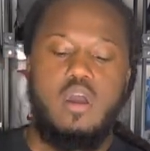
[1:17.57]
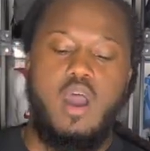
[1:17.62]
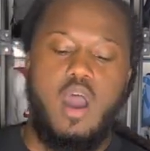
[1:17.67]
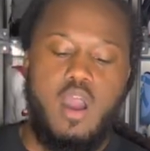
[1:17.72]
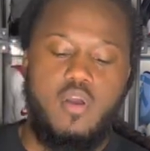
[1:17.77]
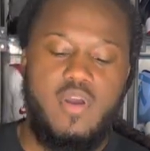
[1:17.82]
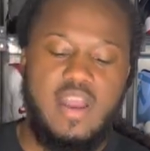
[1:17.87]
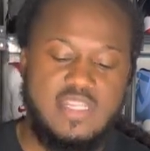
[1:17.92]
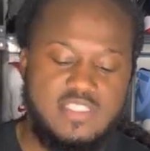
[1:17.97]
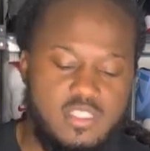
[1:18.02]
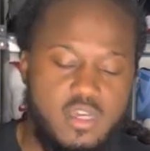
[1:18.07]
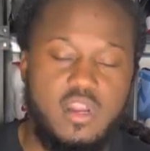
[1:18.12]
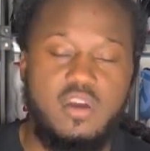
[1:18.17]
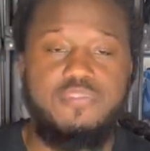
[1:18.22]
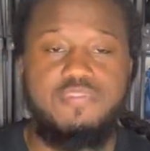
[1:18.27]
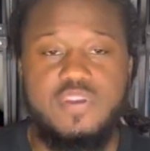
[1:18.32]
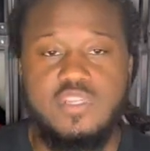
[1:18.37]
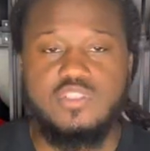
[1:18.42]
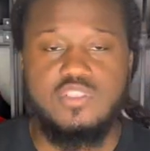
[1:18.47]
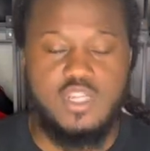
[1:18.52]
All right, so the
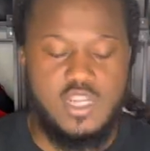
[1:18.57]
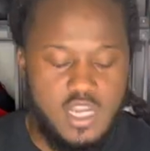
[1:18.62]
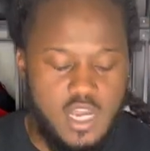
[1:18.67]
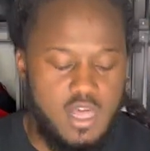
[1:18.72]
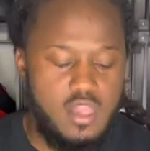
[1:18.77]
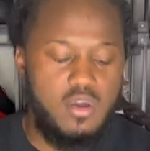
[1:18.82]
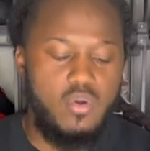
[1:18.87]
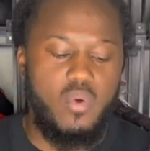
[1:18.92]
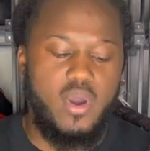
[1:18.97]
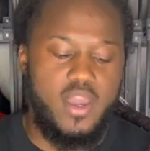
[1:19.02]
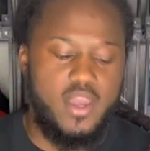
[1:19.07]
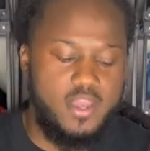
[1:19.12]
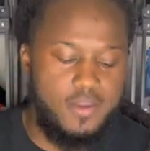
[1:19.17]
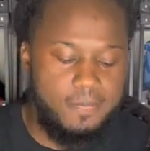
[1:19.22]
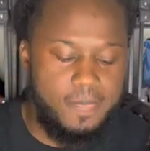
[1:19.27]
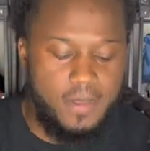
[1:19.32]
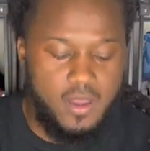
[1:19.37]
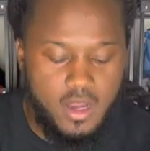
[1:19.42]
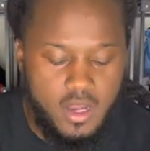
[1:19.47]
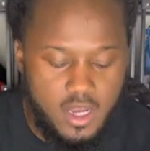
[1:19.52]
official colorway
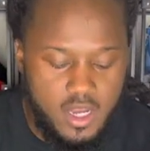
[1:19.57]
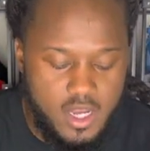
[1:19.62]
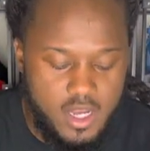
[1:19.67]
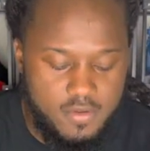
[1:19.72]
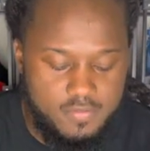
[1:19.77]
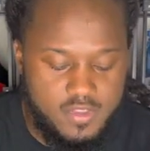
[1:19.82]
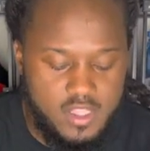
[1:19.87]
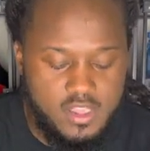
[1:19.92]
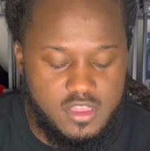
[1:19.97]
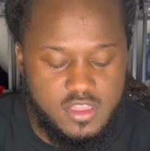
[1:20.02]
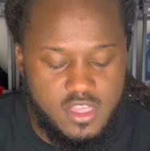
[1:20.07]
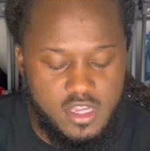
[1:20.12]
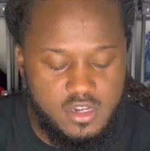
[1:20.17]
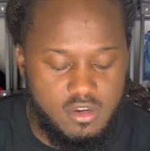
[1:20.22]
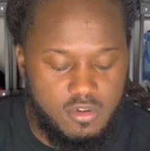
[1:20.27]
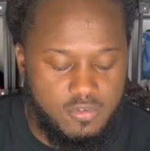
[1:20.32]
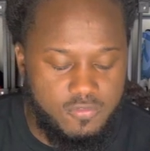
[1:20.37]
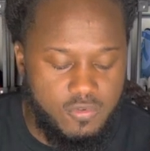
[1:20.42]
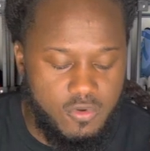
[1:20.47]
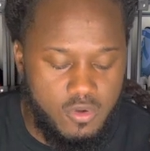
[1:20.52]
of the
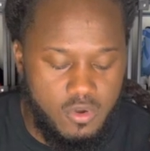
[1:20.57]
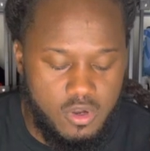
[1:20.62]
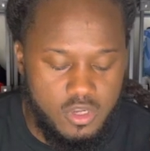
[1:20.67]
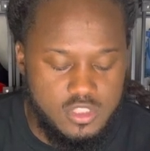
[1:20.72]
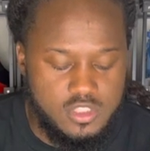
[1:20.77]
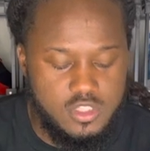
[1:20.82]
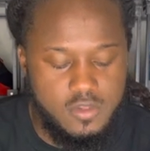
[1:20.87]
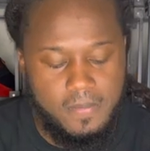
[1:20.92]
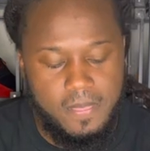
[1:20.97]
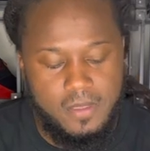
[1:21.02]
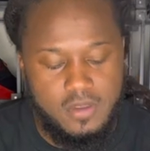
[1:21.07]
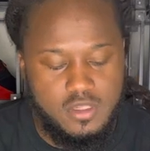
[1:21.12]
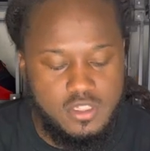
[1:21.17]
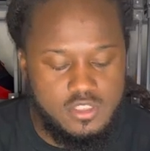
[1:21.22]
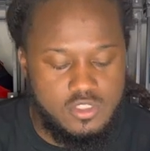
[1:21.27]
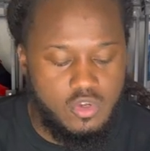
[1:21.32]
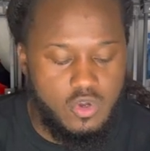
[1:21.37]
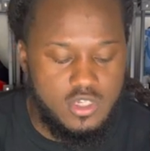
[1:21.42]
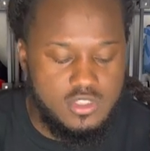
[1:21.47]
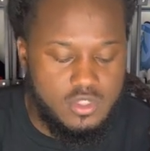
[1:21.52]
Thunder Four
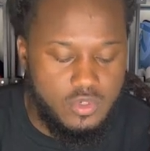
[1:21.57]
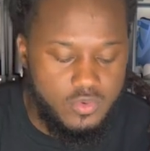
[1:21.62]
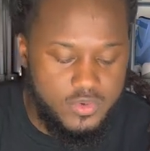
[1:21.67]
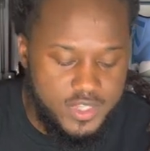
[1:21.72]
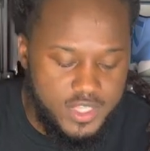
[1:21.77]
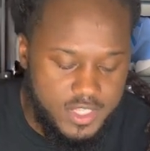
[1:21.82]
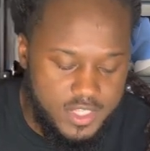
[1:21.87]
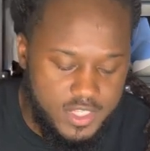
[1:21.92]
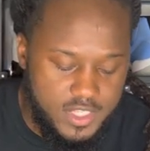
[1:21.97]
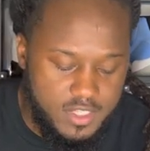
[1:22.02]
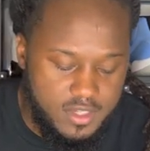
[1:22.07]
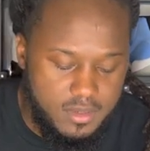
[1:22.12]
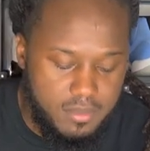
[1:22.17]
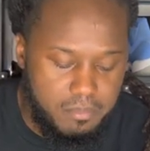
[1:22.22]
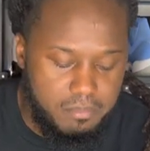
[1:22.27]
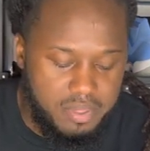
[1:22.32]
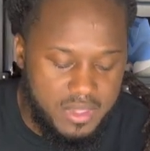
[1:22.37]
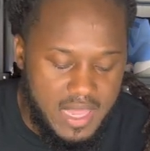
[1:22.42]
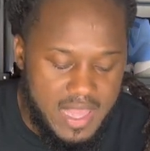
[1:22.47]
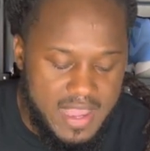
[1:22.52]
is going to read
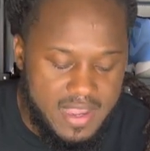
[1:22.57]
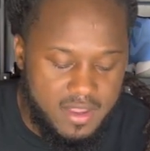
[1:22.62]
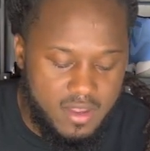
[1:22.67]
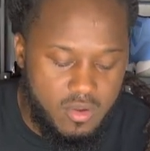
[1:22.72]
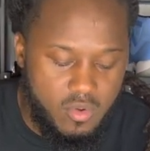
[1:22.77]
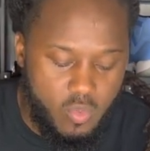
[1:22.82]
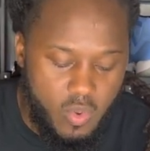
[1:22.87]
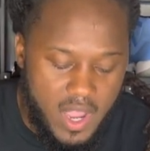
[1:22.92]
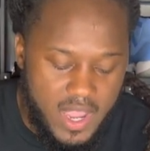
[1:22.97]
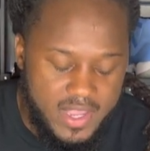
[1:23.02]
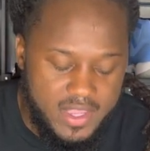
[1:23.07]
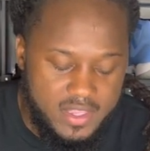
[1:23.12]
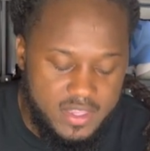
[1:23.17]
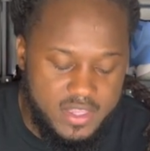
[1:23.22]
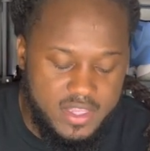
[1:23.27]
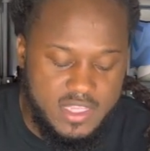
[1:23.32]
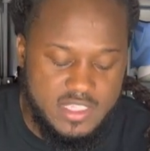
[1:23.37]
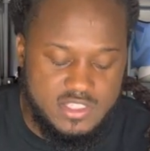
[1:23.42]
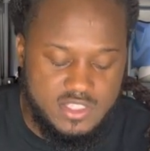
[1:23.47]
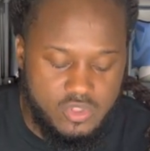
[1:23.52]
black,
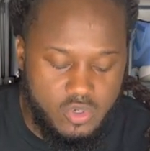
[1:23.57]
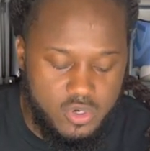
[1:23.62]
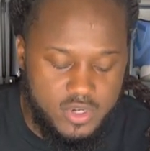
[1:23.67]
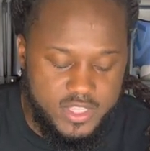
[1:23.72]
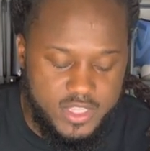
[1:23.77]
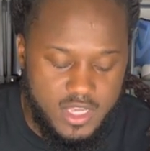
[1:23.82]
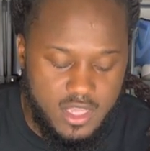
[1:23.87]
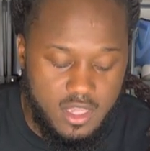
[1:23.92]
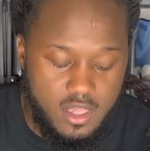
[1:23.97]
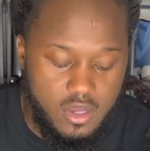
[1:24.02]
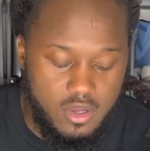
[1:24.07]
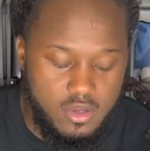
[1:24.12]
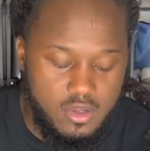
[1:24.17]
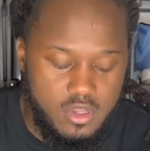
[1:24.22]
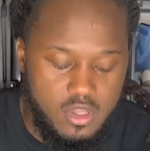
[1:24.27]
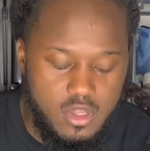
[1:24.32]
white, and tour yellow.